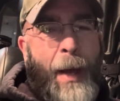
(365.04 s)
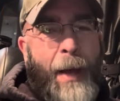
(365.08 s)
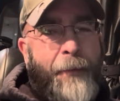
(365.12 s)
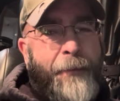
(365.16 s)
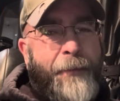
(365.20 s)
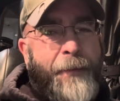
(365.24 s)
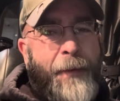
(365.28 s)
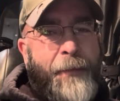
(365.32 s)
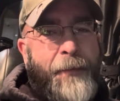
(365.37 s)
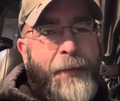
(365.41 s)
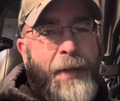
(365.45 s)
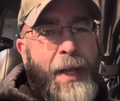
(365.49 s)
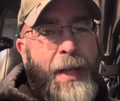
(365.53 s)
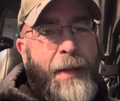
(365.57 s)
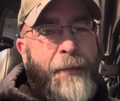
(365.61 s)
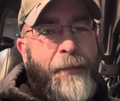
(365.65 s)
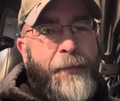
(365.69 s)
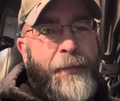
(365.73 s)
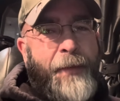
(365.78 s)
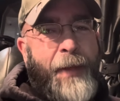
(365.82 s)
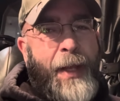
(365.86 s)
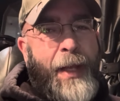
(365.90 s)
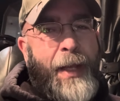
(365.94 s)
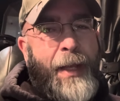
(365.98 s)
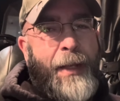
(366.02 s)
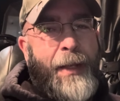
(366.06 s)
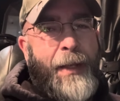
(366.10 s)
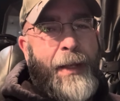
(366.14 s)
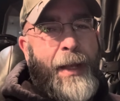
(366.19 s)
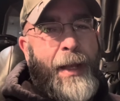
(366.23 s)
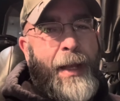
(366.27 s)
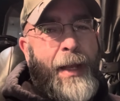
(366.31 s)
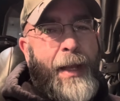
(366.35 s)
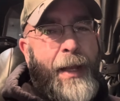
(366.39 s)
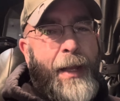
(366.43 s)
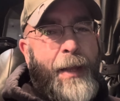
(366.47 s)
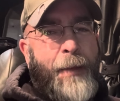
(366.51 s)
15 feet.
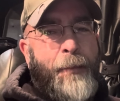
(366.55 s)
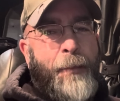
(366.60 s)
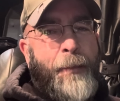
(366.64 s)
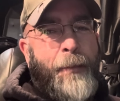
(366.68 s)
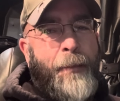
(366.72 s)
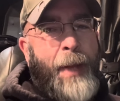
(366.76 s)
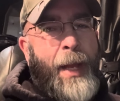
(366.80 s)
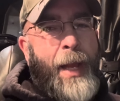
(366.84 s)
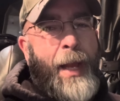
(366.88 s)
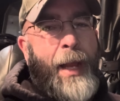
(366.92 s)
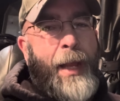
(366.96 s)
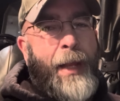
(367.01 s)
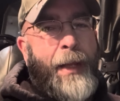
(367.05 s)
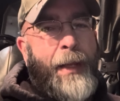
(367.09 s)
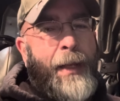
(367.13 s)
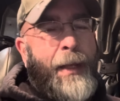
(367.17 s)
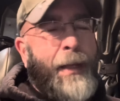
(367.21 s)
And man,